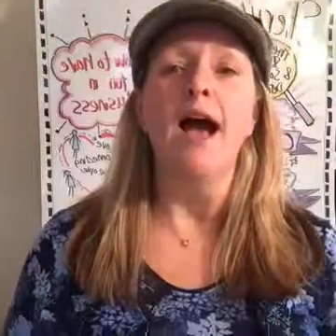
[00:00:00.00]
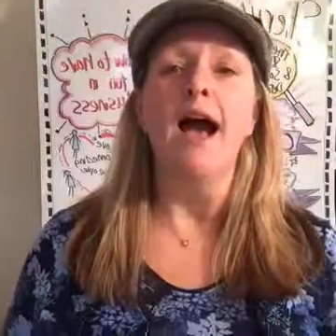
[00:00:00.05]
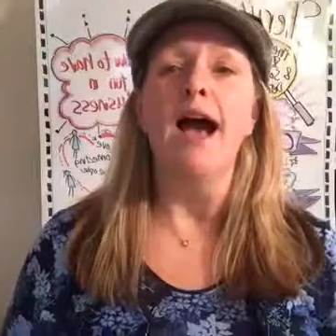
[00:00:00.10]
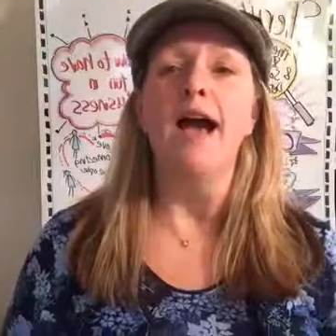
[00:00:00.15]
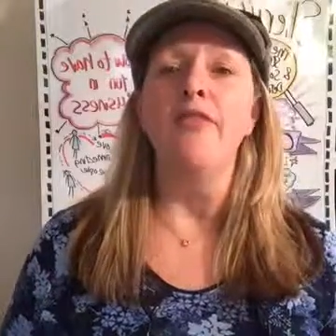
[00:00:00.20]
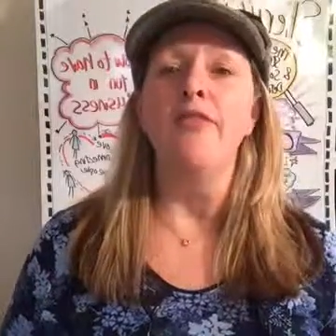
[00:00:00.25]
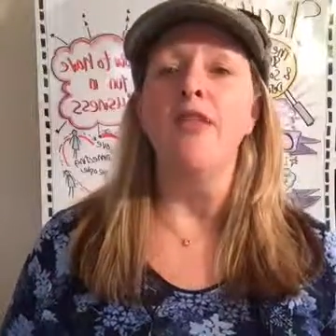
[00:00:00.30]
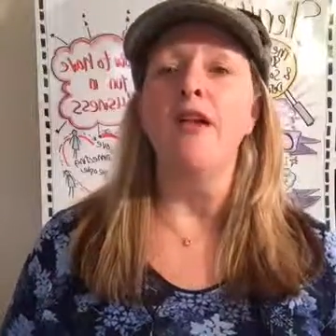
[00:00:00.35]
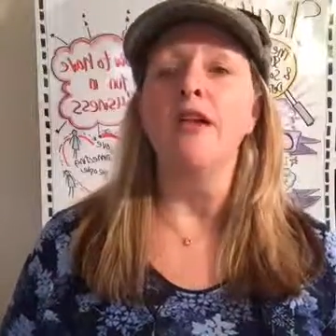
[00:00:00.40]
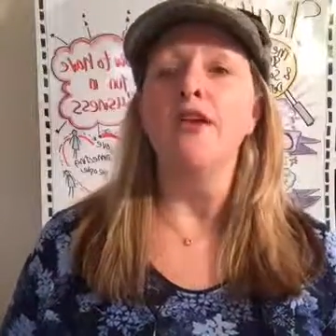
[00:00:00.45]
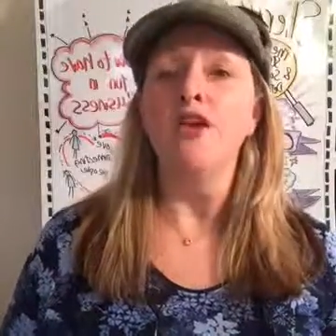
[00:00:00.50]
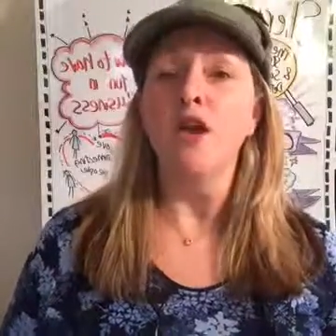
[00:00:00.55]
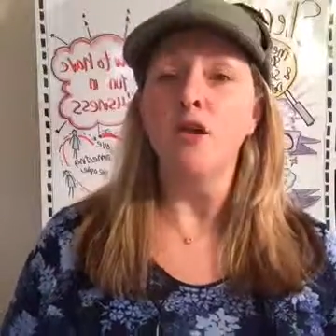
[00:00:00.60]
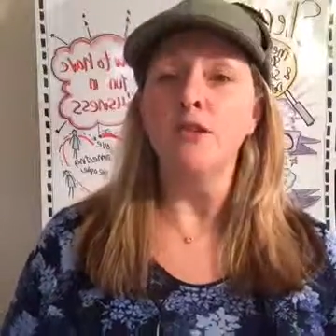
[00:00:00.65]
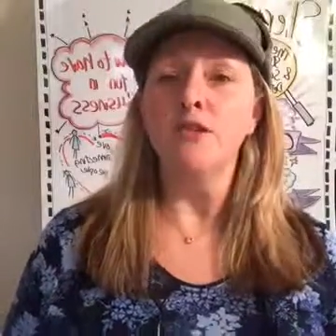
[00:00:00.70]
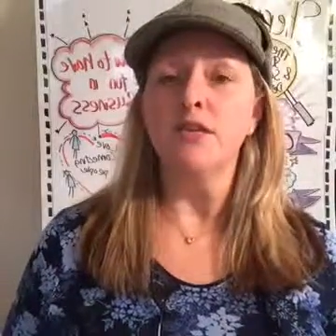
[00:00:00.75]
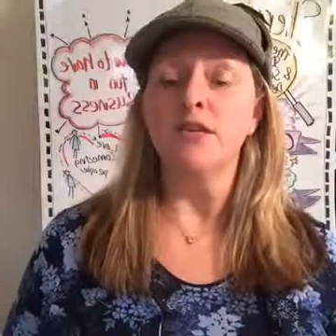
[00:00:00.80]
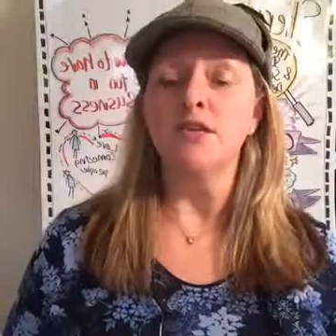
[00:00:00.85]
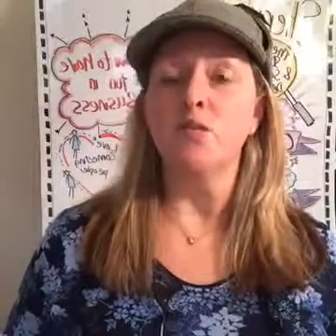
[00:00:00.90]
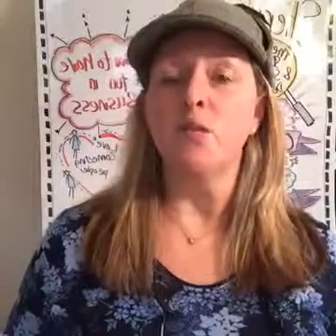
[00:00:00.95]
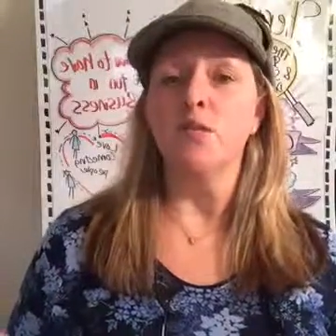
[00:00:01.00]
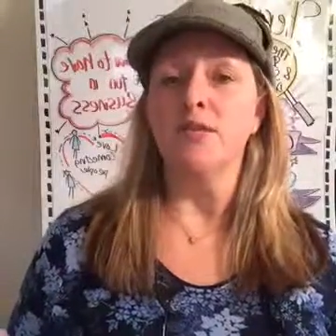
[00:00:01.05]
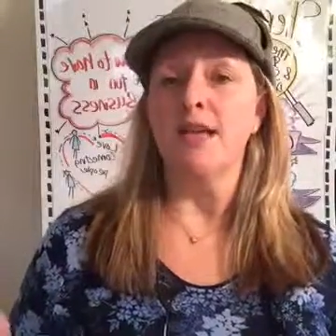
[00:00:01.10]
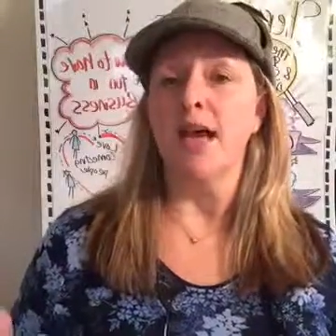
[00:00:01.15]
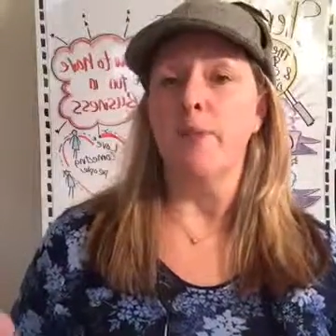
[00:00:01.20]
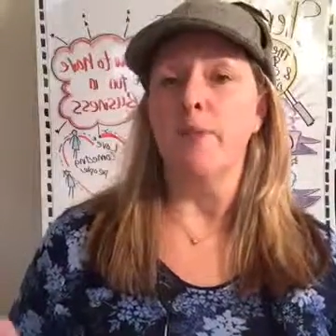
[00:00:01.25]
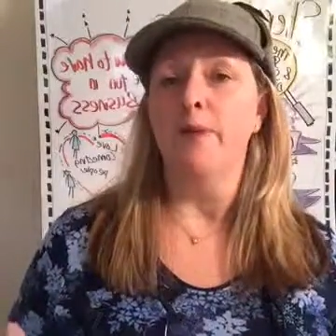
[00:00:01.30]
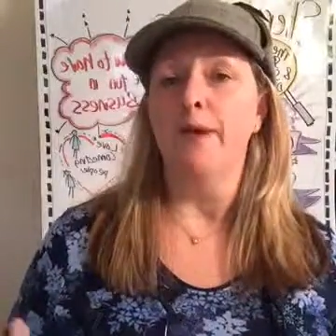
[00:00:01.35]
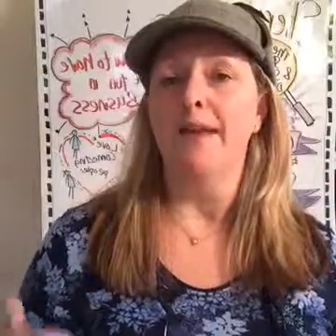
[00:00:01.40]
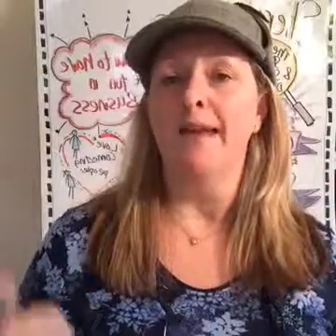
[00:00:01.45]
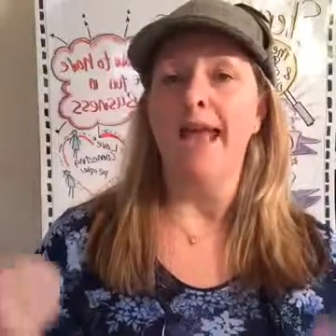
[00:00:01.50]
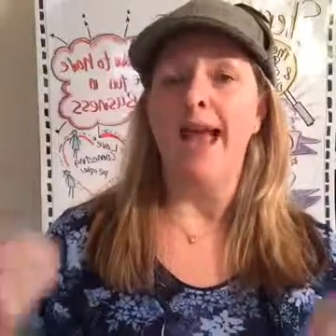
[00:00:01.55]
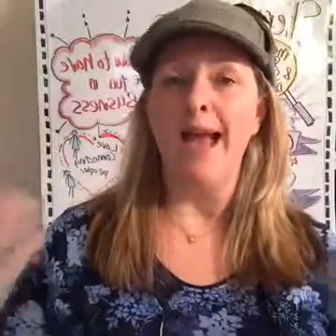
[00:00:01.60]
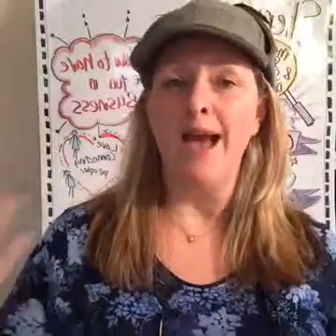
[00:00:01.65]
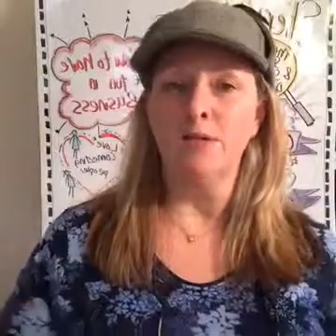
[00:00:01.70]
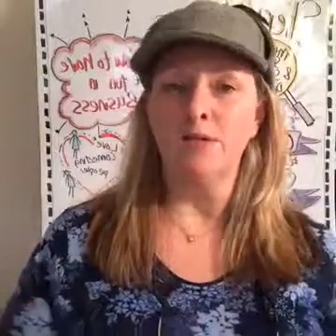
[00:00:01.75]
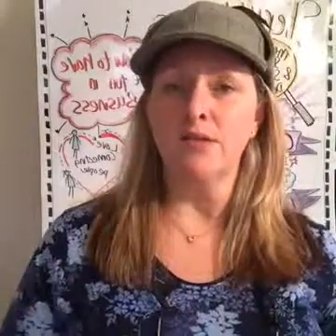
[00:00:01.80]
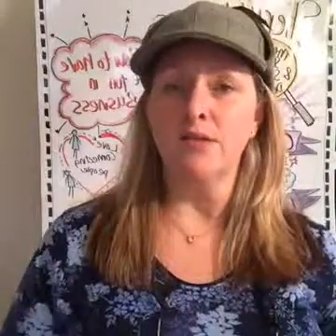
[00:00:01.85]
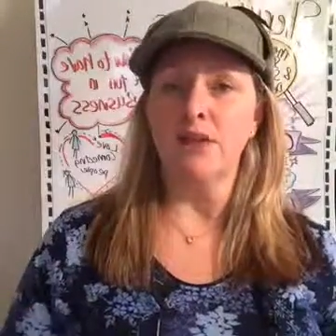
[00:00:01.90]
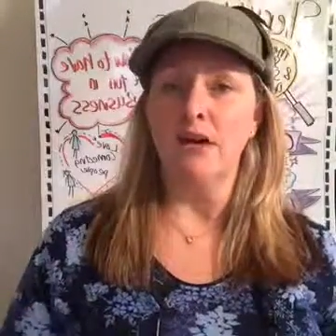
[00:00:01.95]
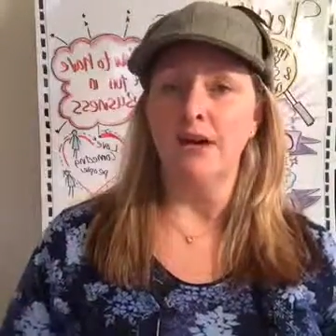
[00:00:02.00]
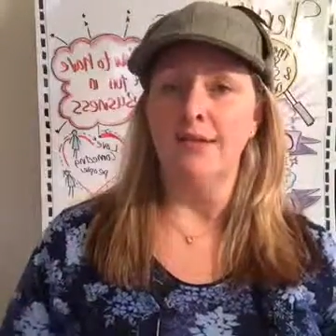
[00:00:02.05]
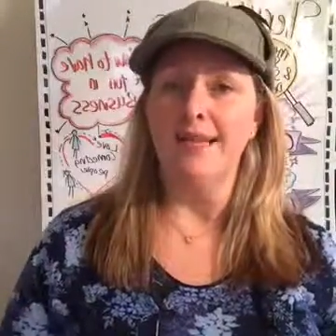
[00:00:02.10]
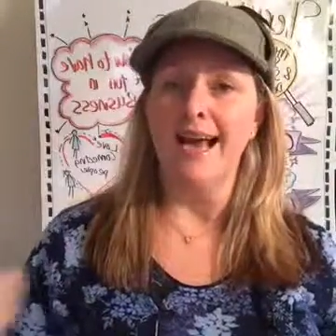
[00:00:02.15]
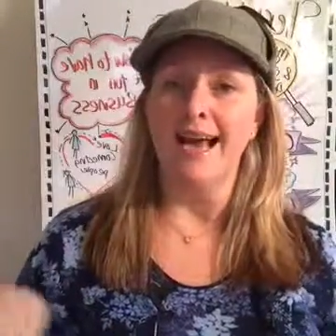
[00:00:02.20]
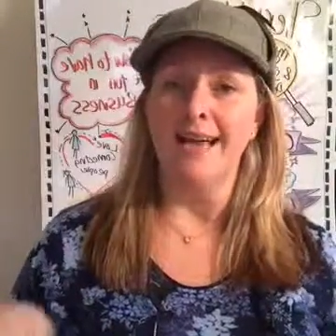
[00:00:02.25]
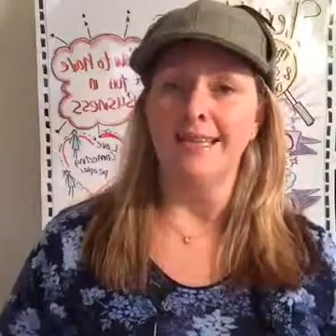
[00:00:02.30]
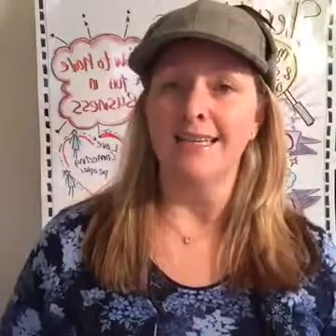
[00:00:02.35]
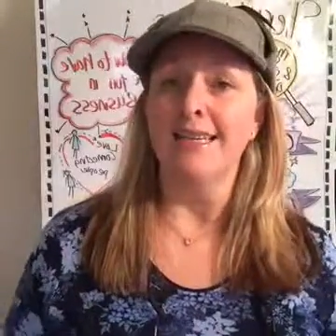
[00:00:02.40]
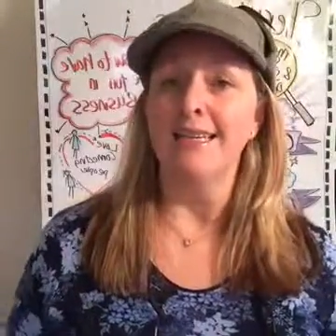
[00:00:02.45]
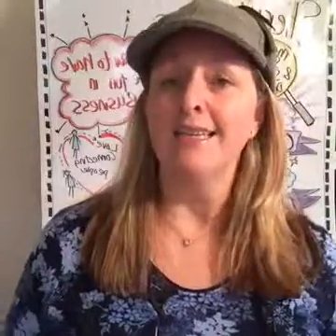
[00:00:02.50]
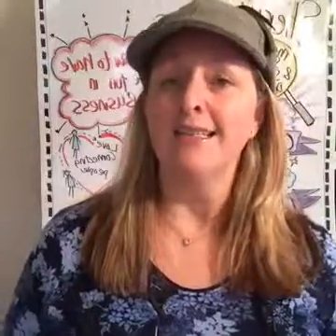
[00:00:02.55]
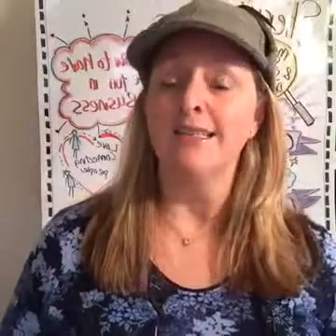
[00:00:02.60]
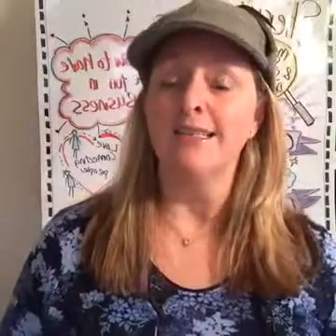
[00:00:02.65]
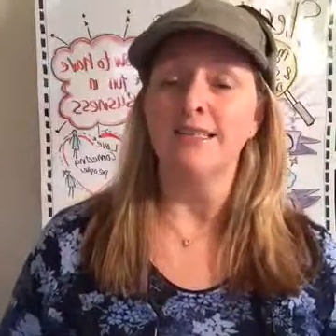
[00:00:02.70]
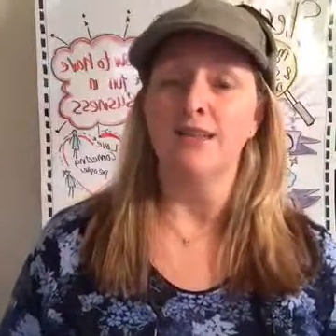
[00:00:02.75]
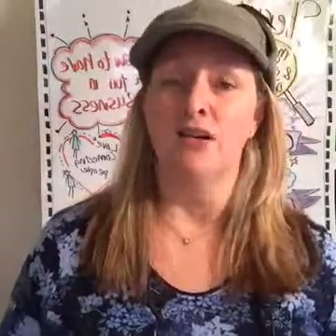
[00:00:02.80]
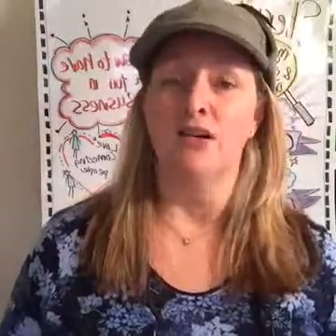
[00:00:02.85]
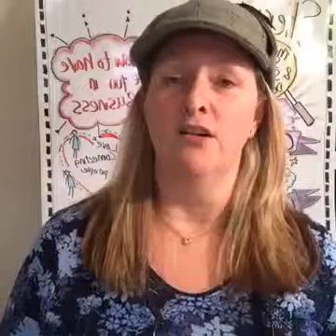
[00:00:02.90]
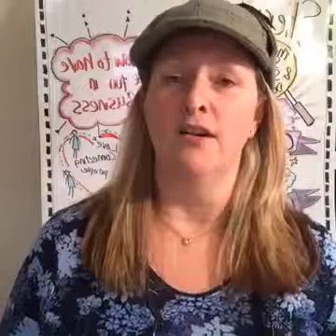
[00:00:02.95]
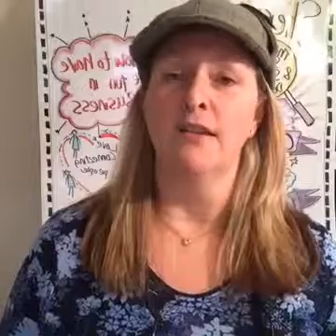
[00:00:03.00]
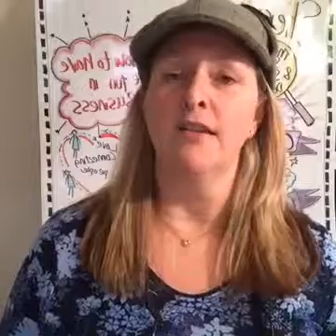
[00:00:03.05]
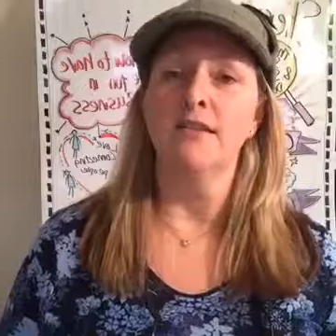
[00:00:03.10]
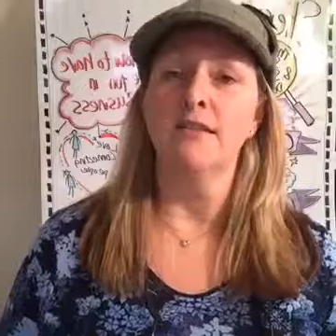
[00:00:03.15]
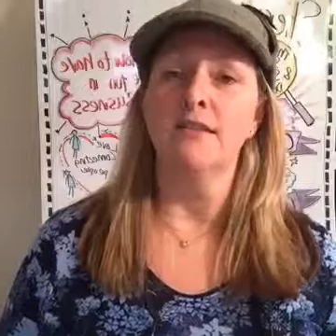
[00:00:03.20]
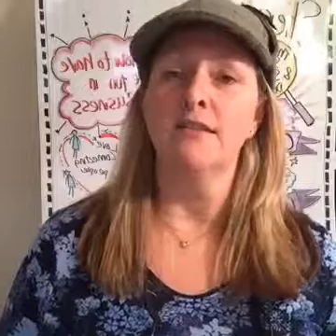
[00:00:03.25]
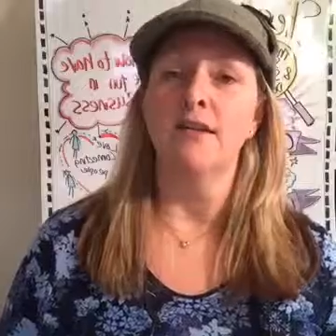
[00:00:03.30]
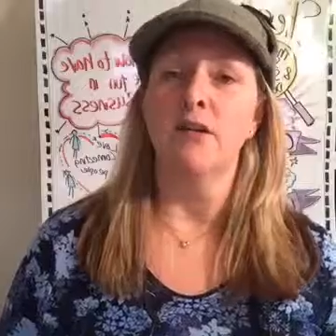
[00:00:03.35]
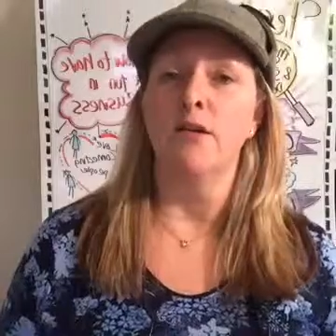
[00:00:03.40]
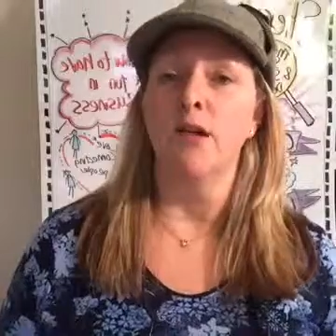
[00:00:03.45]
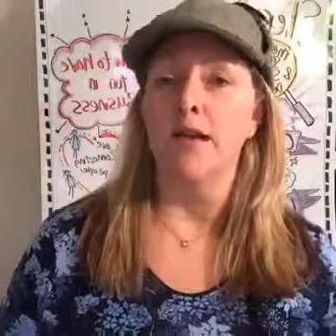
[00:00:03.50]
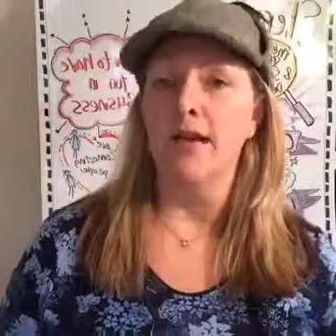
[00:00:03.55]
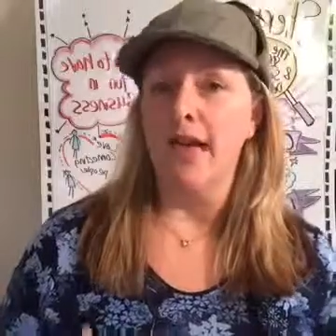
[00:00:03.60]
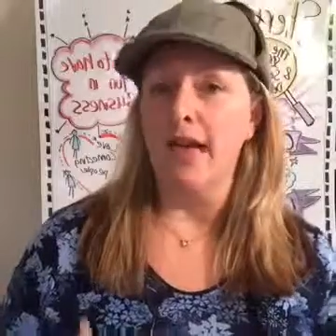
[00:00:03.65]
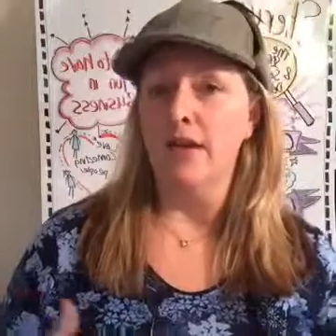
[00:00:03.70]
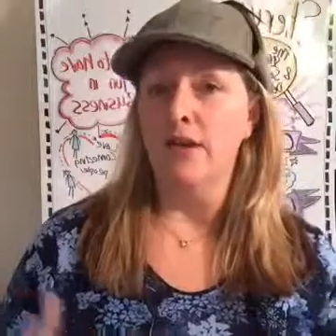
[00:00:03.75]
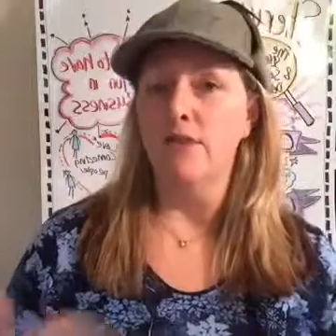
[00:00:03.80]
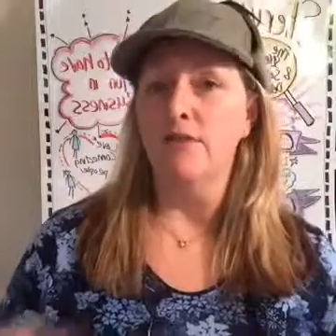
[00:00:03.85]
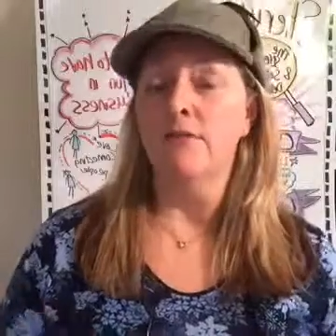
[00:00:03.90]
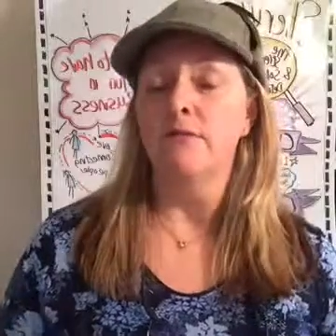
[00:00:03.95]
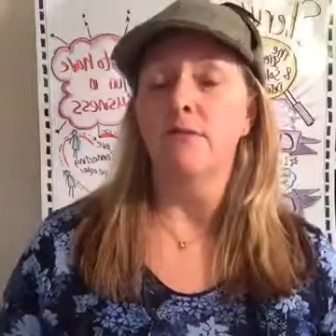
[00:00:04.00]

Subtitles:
and then notice what's happening outside and inside. So again,